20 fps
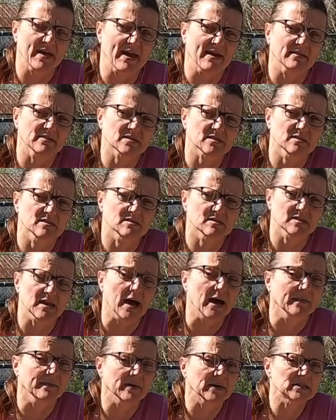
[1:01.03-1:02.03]
that
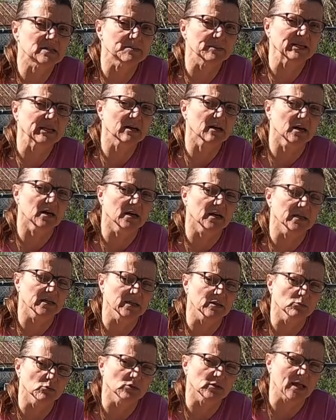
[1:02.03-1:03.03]
side that's been cut.
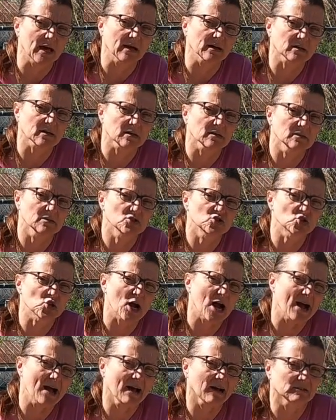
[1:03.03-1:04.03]
It will like
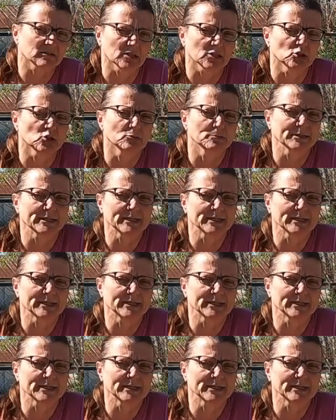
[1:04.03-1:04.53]
dry out a little